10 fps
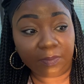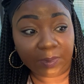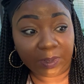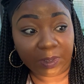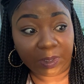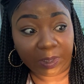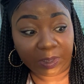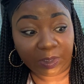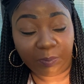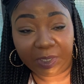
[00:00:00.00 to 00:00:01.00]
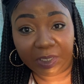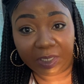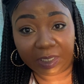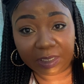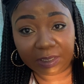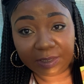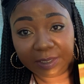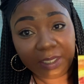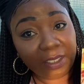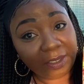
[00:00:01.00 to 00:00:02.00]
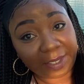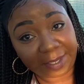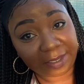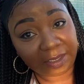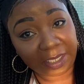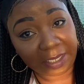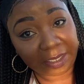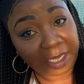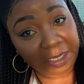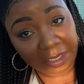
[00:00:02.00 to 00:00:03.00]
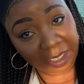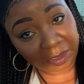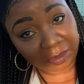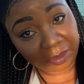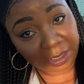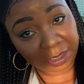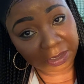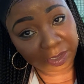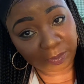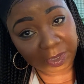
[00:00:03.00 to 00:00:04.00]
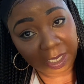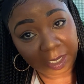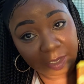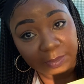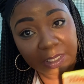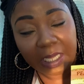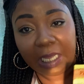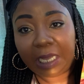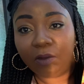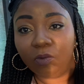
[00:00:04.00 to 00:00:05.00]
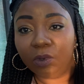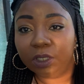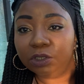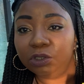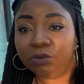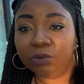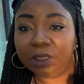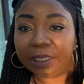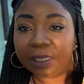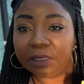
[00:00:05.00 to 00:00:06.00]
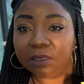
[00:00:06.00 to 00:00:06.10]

Yes, because like I said, I like a little heat sometimes. I want to get